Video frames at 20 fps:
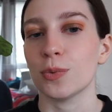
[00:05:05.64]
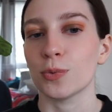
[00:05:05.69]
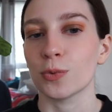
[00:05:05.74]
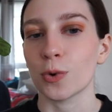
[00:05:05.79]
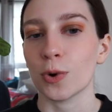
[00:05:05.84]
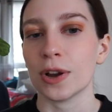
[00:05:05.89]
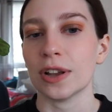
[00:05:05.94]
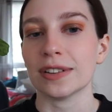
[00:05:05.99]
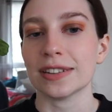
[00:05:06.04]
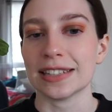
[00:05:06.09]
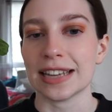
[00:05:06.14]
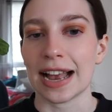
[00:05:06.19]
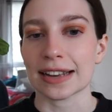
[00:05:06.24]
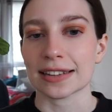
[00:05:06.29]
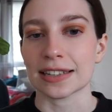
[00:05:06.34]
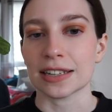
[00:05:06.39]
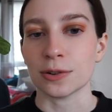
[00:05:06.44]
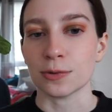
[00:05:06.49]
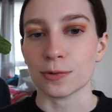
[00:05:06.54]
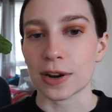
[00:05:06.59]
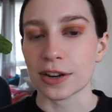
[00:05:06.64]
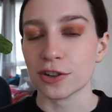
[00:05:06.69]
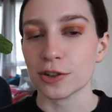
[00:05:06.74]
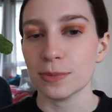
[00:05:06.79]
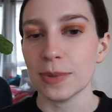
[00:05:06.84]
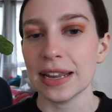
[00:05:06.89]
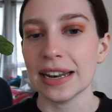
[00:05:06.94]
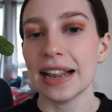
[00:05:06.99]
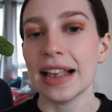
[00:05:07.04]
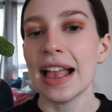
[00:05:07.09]
Royal Saxon
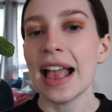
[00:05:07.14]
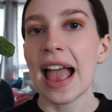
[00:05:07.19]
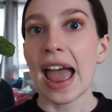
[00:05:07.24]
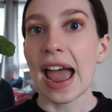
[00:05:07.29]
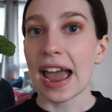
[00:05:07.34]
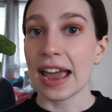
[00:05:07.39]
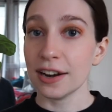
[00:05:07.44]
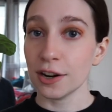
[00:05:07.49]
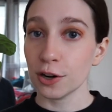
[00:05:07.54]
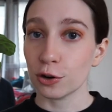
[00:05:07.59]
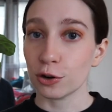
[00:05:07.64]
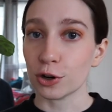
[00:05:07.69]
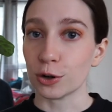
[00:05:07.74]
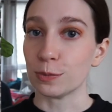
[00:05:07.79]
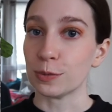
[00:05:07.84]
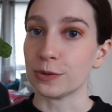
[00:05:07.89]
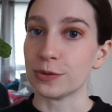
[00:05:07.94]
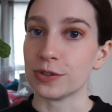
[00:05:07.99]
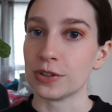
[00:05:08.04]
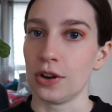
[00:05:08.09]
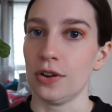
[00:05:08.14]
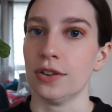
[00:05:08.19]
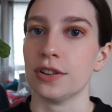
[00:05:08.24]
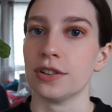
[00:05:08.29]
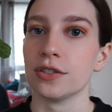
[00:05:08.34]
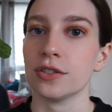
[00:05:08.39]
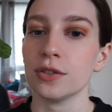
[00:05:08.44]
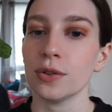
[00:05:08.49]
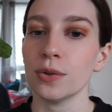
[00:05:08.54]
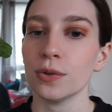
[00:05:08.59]
Regiment and a group of
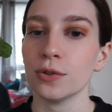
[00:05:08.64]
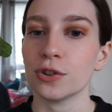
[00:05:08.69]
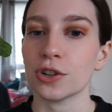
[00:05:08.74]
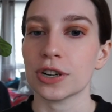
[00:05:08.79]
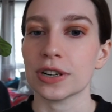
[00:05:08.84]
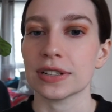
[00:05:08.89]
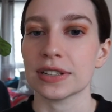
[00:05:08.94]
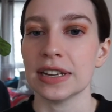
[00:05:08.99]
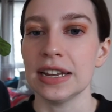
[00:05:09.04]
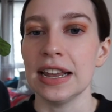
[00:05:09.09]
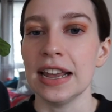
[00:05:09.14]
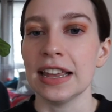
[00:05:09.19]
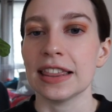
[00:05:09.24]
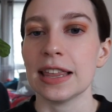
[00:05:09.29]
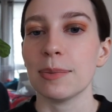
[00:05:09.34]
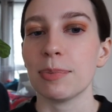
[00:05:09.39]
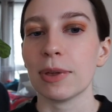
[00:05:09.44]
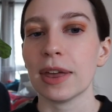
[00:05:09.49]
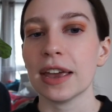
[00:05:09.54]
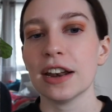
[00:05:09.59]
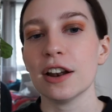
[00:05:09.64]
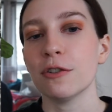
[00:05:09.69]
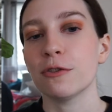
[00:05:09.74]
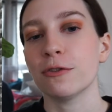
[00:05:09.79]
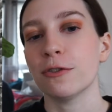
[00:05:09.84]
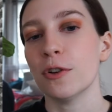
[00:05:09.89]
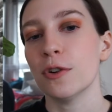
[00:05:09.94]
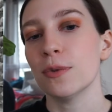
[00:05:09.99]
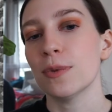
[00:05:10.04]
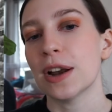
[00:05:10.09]
Scottish soldiers. They played a
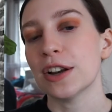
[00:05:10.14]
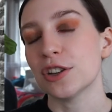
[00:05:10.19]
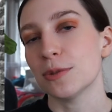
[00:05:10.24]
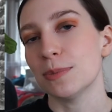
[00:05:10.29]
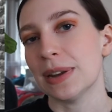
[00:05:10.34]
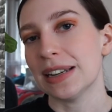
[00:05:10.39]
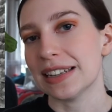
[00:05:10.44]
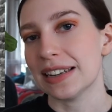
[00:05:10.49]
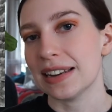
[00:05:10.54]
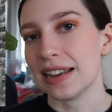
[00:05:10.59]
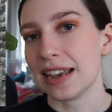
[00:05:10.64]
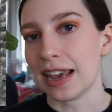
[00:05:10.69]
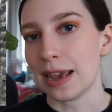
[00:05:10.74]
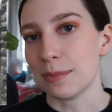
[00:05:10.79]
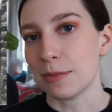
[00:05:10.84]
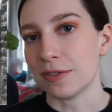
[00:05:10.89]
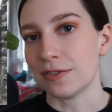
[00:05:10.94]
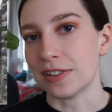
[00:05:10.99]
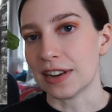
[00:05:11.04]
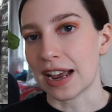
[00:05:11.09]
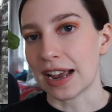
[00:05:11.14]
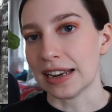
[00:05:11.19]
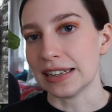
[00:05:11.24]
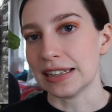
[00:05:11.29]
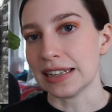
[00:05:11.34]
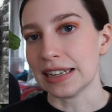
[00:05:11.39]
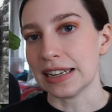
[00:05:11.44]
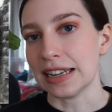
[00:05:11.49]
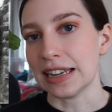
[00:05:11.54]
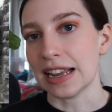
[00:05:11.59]
full regimented game of
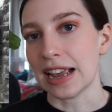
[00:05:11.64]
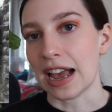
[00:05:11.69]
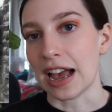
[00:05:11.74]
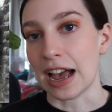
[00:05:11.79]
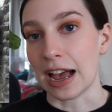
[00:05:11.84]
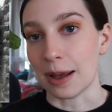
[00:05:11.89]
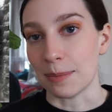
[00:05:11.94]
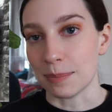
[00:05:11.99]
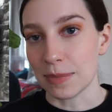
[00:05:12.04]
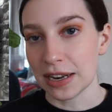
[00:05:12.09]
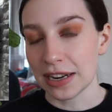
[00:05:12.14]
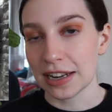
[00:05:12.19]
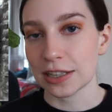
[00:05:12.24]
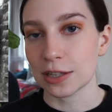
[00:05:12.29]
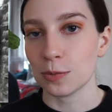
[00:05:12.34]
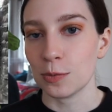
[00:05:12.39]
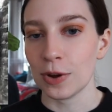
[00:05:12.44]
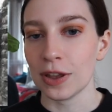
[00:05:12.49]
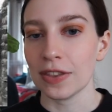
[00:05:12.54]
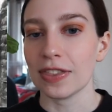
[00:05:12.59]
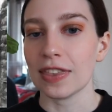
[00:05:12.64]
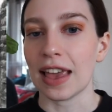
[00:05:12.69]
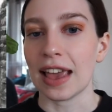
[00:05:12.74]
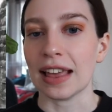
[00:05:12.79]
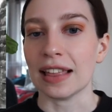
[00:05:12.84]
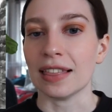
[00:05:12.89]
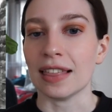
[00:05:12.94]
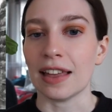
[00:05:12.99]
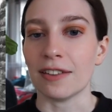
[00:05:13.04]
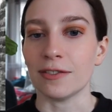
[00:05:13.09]
90 uh, minutes with
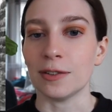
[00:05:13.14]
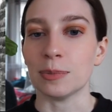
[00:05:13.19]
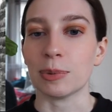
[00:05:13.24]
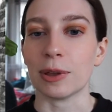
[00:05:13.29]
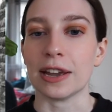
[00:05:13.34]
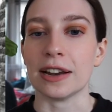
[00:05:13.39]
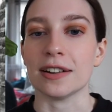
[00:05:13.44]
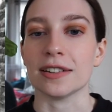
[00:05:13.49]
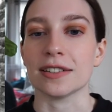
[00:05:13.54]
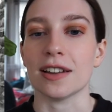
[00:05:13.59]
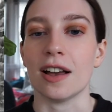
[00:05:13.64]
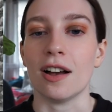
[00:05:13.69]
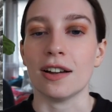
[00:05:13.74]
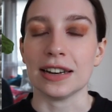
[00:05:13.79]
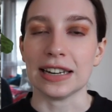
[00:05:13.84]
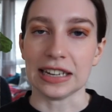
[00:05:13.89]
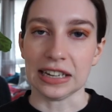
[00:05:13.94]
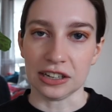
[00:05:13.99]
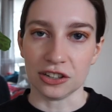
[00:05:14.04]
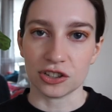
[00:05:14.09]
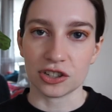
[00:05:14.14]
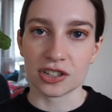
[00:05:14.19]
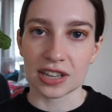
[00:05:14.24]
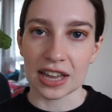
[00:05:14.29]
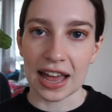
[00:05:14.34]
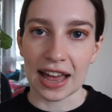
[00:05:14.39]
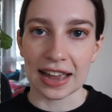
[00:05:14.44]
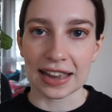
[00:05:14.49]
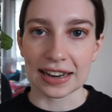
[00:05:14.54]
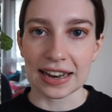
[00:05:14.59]
11 players on each
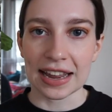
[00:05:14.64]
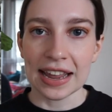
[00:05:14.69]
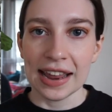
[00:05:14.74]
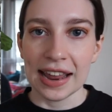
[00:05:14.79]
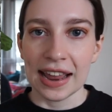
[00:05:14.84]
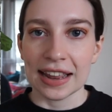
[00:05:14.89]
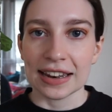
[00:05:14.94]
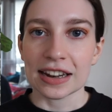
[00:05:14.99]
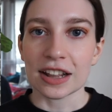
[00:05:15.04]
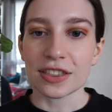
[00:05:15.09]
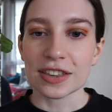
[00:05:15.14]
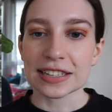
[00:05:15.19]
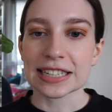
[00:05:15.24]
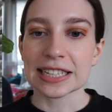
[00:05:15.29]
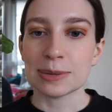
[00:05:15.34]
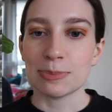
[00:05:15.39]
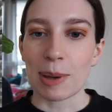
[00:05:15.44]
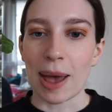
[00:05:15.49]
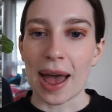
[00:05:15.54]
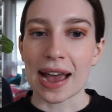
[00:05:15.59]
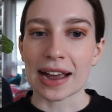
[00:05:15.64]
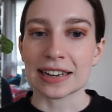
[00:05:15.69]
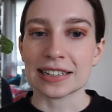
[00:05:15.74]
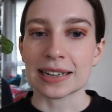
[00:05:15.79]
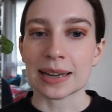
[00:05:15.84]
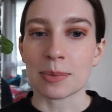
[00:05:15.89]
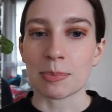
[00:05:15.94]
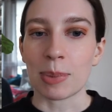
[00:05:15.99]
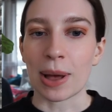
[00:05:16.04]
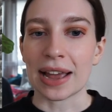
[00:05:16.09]
side. Now this is backed
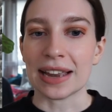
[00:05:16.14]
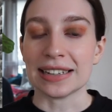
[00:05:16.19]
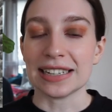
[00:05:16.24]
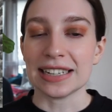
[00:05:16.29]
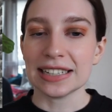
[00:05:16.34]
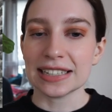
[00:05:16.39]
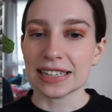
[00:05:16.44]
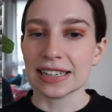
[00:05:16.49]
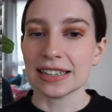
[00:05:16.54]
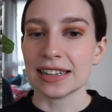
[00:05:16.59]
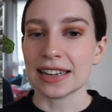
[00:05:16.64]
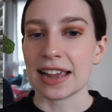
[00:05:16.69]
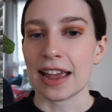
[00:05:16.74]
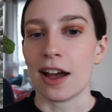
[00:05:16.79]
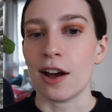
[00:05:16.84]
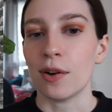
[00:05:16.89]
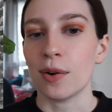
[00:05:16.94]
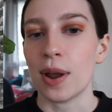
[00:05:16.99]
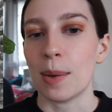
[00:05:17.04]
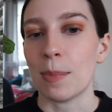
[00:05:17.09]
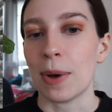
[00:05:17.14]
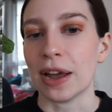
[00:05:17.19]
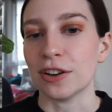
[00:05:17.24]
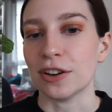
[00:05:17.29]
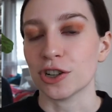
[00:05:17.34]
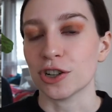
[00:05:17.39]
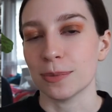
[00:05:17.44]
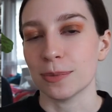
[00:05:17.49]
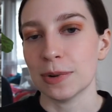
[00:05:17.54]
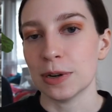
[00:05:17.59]
up by a detailed account by
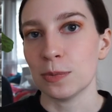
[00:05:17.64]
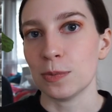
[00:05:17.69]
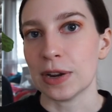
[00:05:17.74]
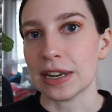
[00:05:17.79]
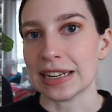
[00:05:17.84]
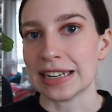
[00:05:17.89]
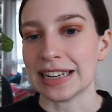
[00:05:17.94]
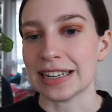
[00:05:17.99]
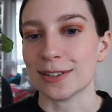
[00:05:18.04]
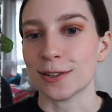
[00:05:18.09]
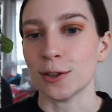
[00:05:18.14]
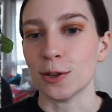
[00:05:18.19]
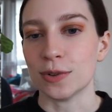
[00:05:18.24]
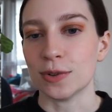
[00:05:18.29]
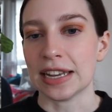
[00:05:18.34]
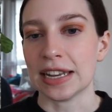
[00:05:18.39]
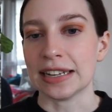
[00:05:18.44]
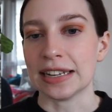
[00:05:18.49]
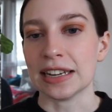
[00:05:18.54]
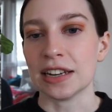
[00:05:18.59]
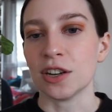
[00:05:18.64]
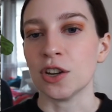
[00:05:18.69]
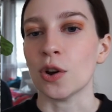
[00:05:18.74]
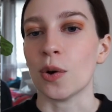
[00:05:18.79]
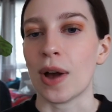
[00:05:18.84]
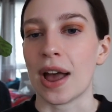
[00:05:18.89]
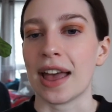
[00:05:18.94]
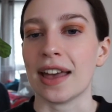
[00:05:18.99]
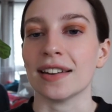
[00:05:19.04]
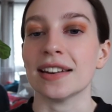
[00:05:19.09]
German witness Lieutenant
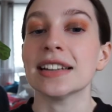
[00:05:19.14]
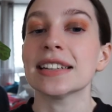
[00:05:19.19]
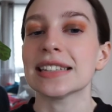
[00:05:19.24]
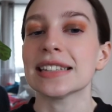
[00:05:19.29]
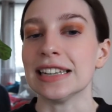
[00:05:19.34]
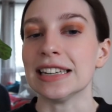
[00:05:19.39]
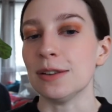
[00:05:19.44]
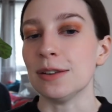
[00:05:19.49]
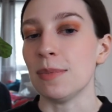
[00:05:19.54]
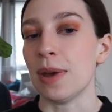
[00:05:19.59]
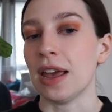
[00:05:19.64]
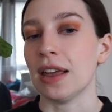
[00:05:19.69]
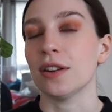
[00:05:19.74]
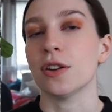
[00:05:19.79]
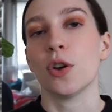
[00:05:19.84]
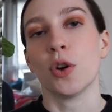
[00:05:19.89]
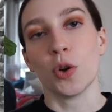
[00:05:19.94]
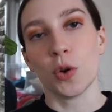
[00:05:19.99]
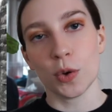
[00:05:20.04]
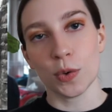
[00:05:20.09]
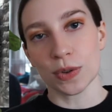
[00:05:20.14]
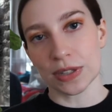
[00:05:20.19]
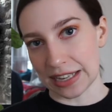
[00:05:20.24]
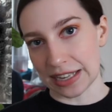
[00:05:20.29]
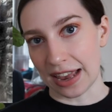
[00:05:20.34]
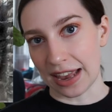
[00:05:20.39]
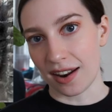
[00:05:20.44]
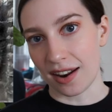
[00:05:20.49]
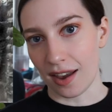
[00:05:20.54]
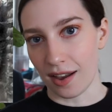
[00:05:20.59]
Johannes Niemann who
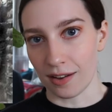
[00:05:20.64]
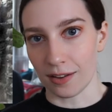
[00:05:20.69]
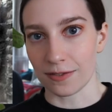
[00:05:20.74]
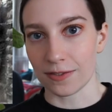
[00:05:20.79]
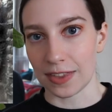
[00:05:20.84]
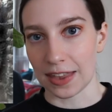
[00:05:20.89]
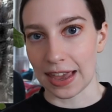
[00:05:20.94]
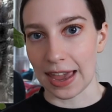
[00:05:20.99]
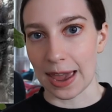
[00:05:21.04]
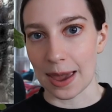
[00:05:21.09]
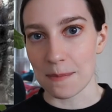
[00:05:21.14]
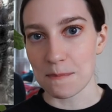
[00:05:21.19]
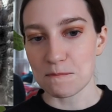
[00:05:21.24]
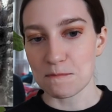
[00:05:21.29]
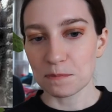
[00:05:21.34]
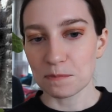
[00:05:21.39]
said of the game,